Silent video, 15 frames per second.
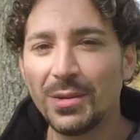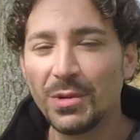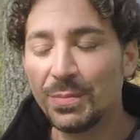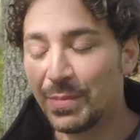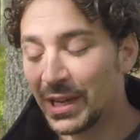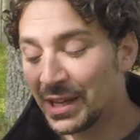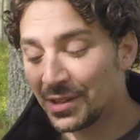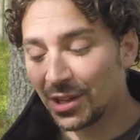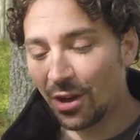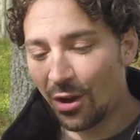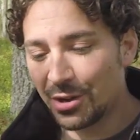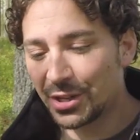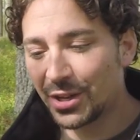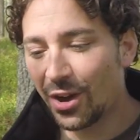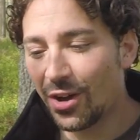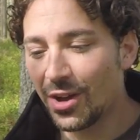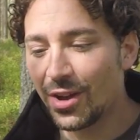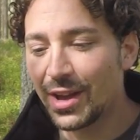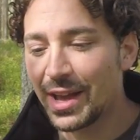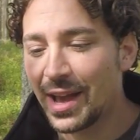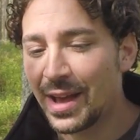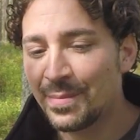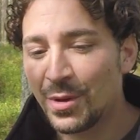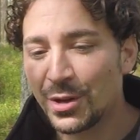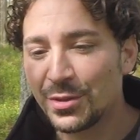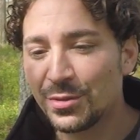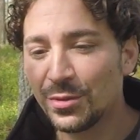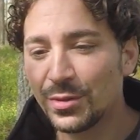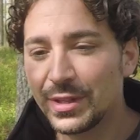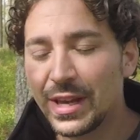But being the kind of guy I am, I
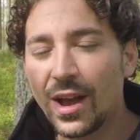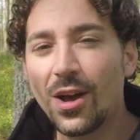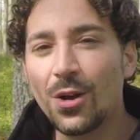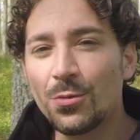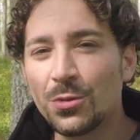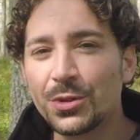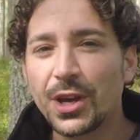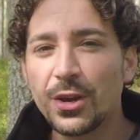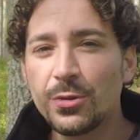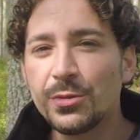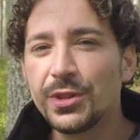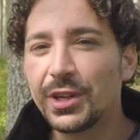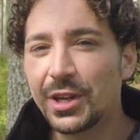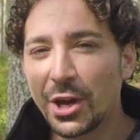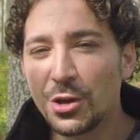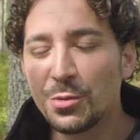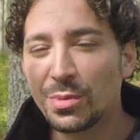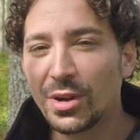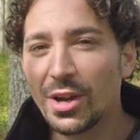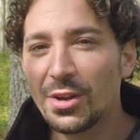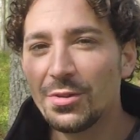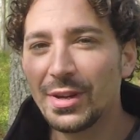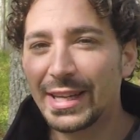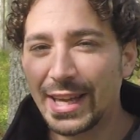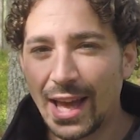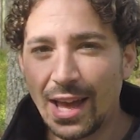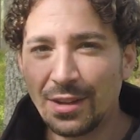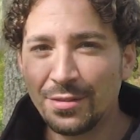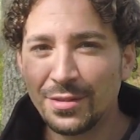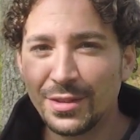thought, yeah, I will go with a GoPro
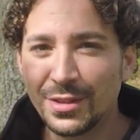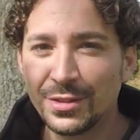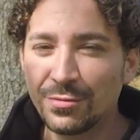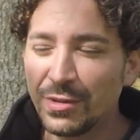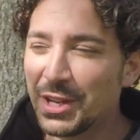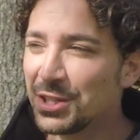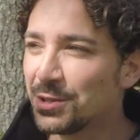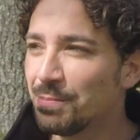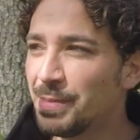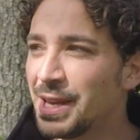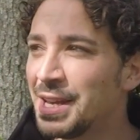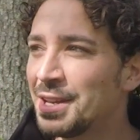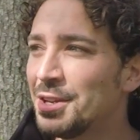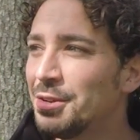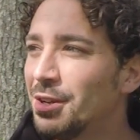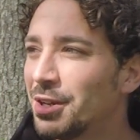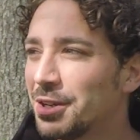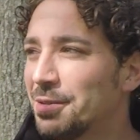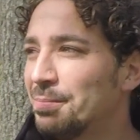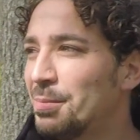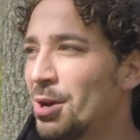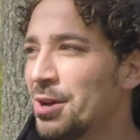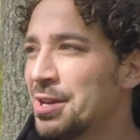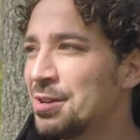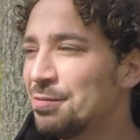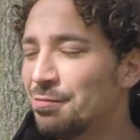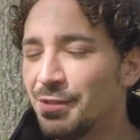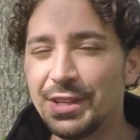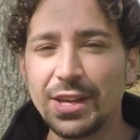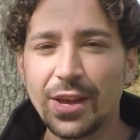again. And the reason being, you look at my
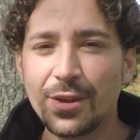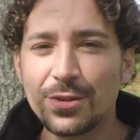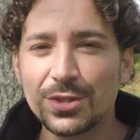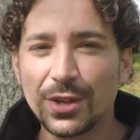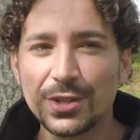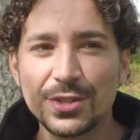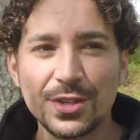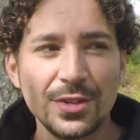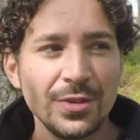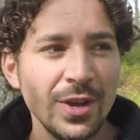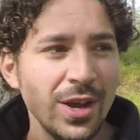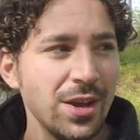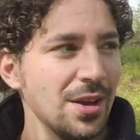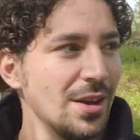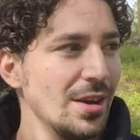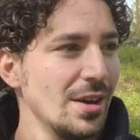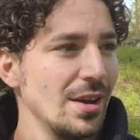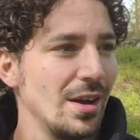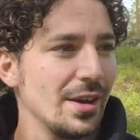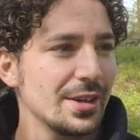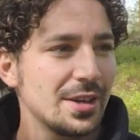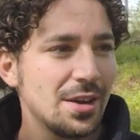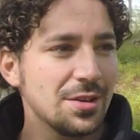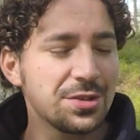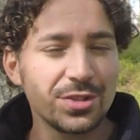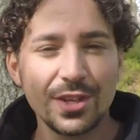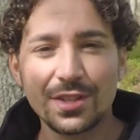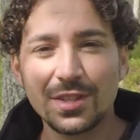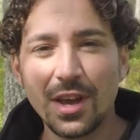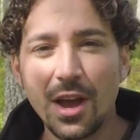videos I do, I can't
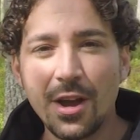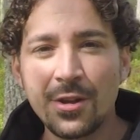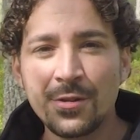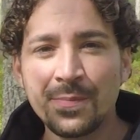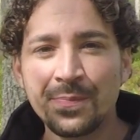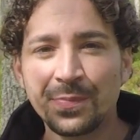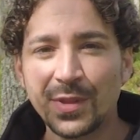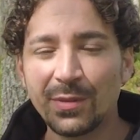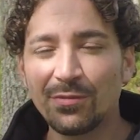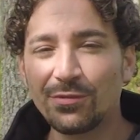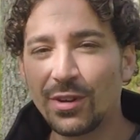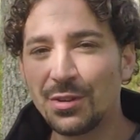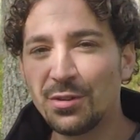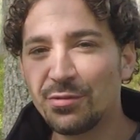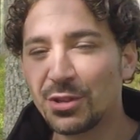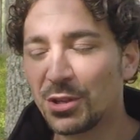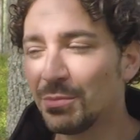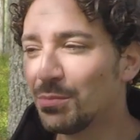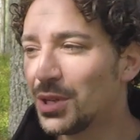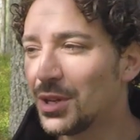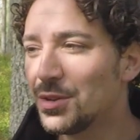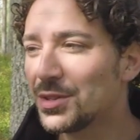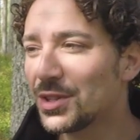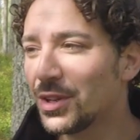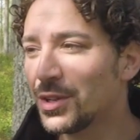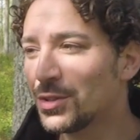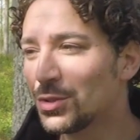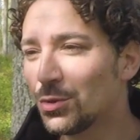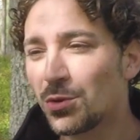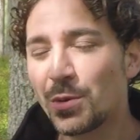sit at home in front of a computer
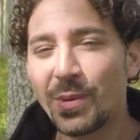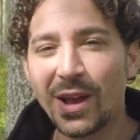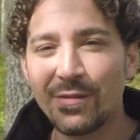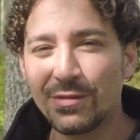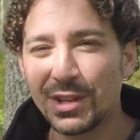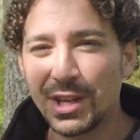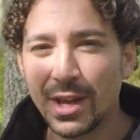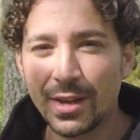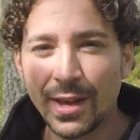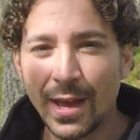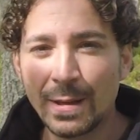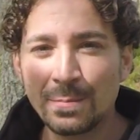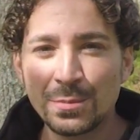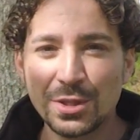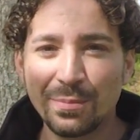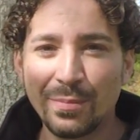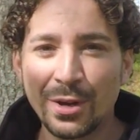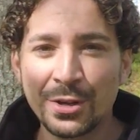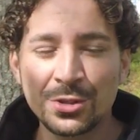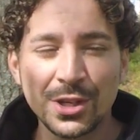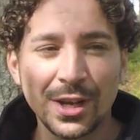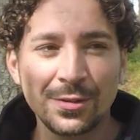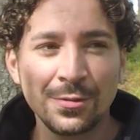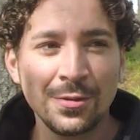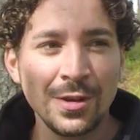and talk about video games on my channel.